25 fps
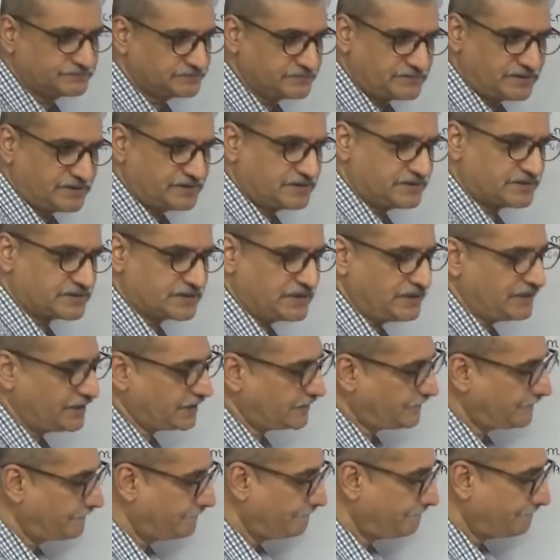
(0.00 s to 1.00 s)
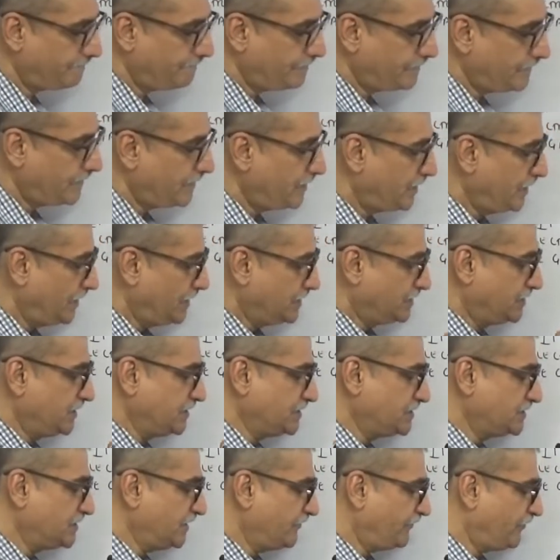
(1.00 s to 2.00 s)
Is this clear? This
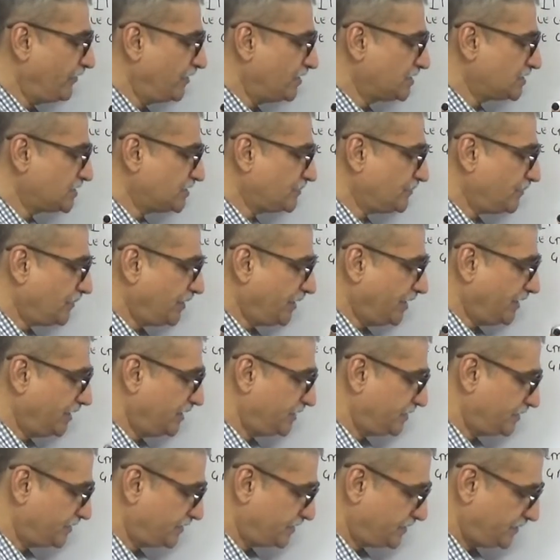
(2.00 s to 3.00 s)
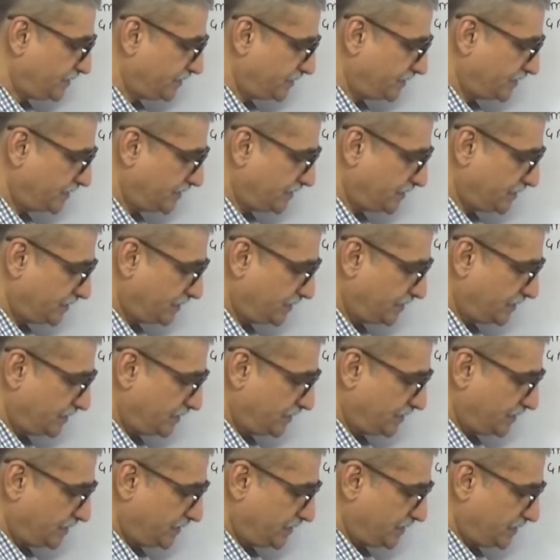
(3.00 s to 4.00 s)
is the first point.
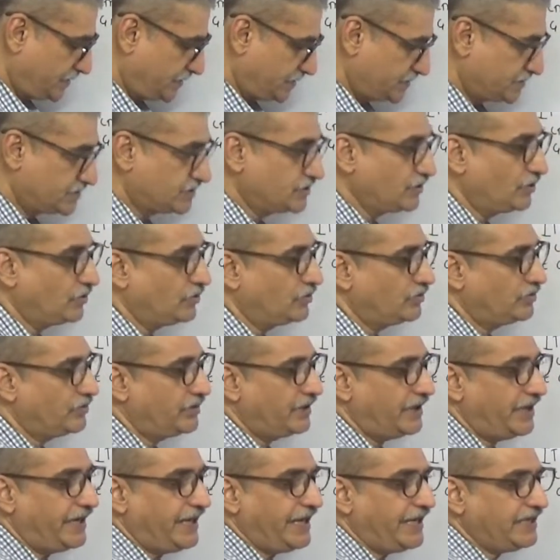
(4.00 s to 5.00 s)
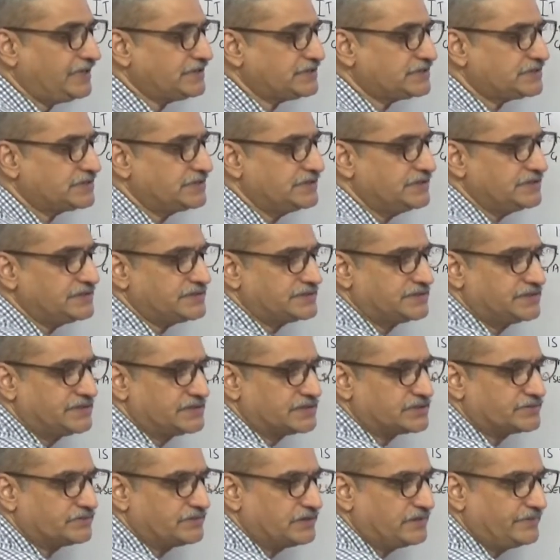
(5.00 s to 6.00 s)
So X
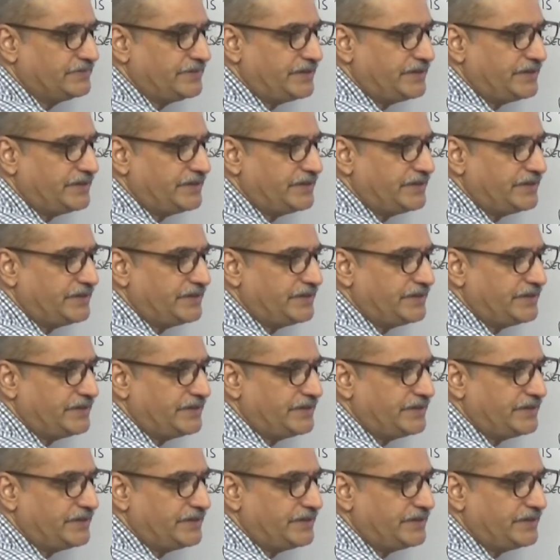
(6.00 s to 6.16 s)
this will be